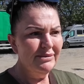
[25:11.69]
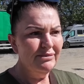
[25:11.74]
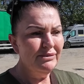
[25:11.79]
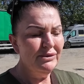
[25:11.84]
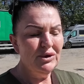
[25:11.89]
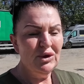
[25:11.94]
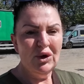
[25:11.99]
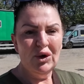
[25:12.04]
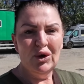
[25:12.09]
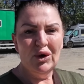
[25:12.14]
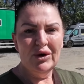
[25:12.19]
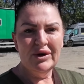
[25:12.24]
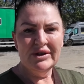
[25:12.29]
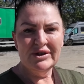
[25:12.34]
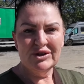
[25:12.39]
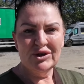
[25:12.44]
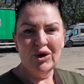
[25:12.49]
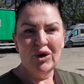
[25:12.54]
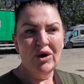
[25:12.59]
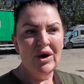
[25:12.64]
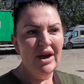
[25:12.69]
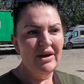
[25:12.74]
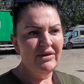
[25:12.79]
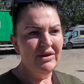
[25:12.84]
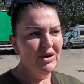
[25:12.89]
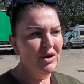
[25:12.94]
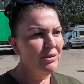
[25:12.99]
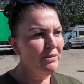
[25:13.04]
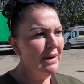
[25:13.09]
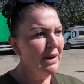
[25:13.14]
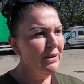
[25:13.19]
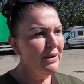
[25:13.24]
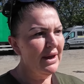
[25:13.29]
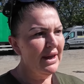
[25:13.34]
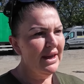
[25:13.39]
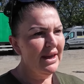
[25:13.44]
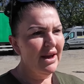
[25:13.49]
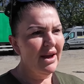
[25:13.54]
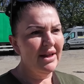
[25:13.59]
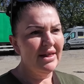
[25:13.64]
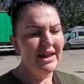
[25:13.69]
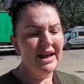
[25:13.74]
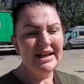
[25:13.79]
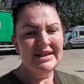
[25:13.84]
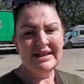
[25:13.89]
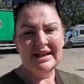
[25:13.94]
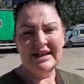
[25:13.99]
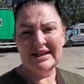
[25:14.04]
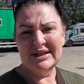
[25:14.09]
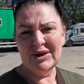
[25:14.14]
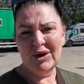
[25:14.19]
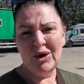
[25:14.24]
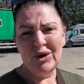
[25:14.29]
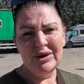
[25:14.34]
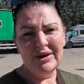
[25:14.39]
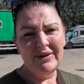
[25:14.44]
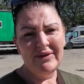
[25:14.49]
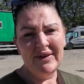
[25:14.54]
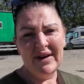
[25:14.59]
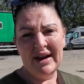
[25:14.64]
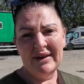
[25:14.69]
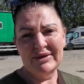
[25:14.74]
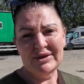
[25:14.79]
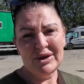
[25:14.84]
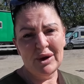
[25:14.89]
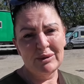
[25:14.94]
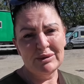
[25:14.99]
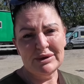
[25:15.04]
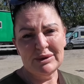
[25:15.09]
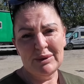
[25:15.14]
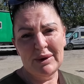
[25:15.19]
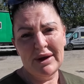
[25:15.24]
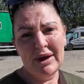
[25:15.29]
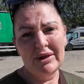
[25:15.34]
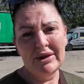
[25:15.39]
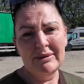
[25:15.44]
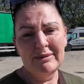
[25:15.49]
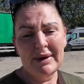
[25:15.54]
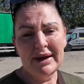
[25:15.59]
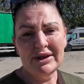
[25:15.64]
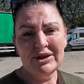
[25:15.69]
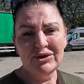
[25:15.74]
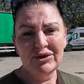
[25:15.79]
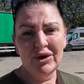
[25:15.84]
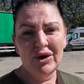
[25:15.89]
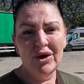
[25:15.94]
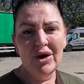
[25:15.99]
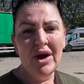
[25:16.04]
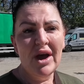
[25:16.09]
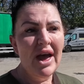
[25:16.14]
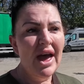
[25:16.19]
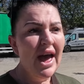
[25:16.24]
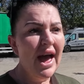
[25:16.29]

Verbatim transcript: No. So if you come out here, like I said, it's only five stops away on the metro